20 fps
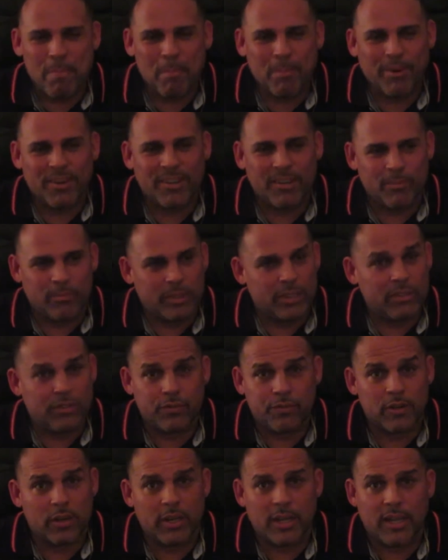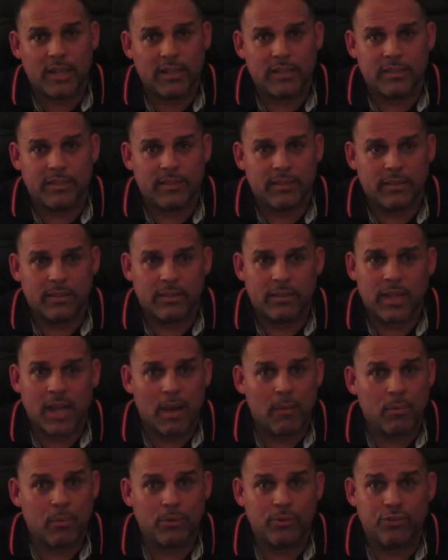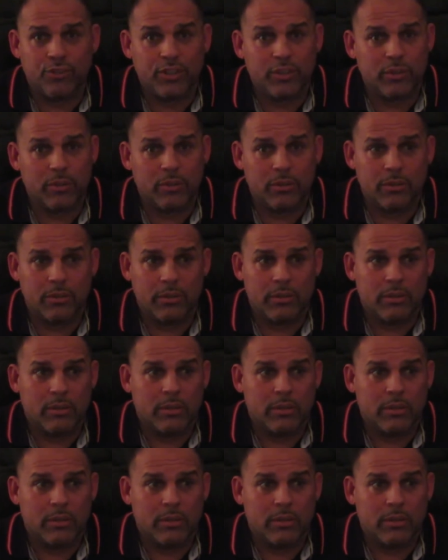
But his front hand is Gabo Gio,